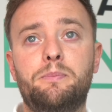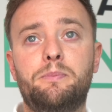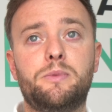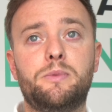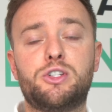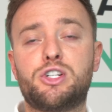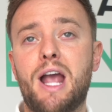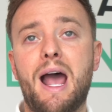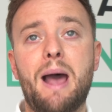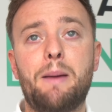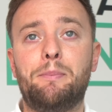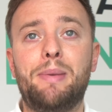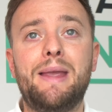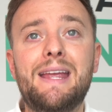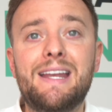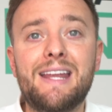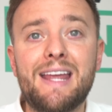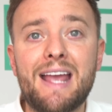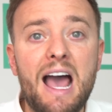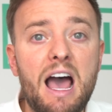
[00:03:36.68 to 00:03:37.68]
Chat
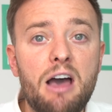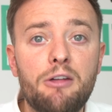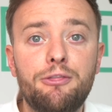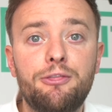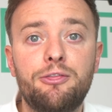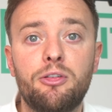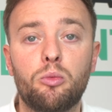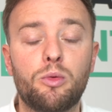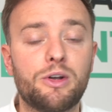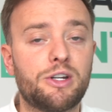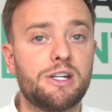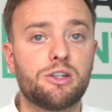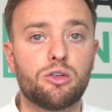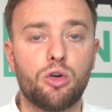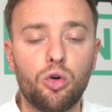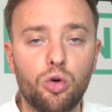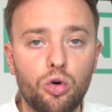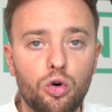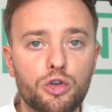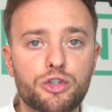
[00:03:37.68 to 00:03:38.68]
PDF, which is
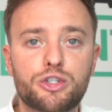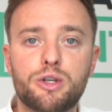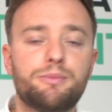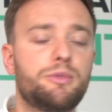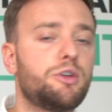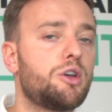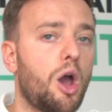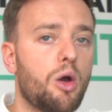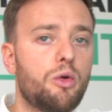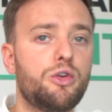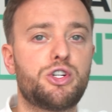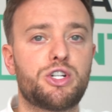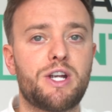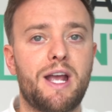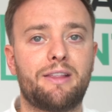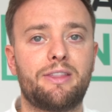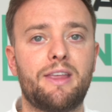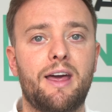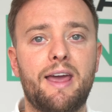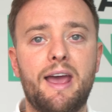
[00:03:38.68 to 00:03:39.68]
awesome. Go and
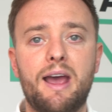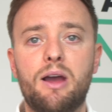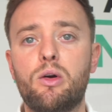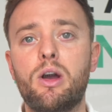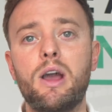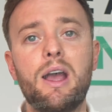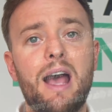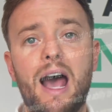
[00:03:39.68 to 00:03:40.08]
check that out.